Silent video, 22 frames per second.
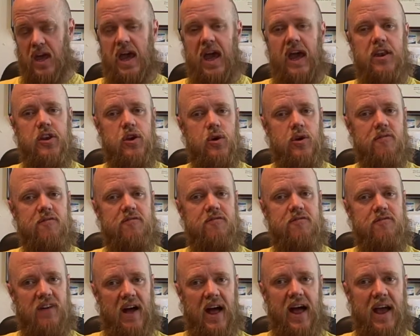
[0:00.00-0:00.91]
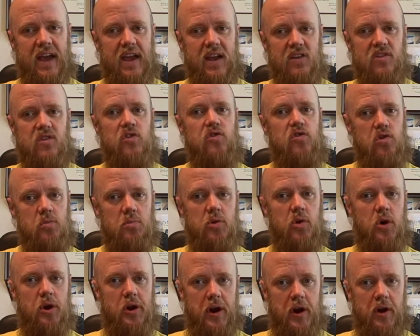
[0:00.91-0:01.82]
And you can find some
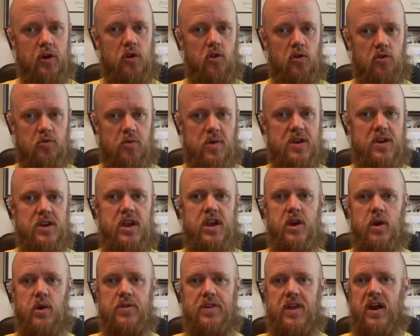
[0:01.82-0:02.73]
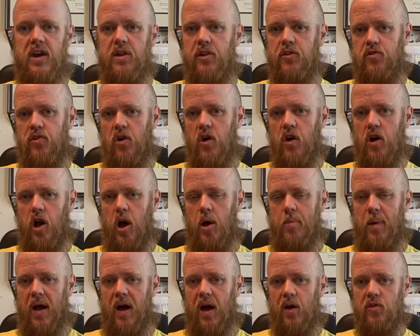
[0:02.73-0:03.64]
good articles written here and there that talk
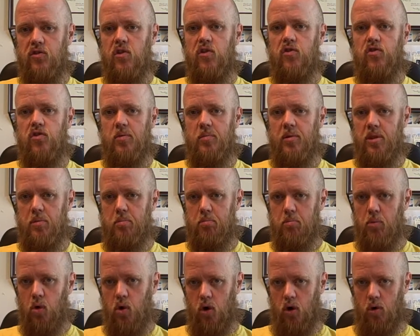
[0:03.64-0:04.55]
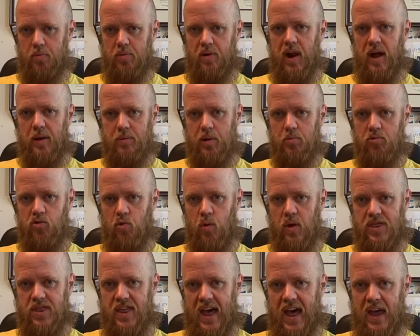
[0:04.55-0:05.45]
about some of the moral problems
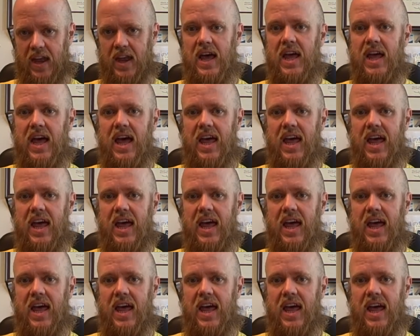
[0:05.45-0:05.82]
with that,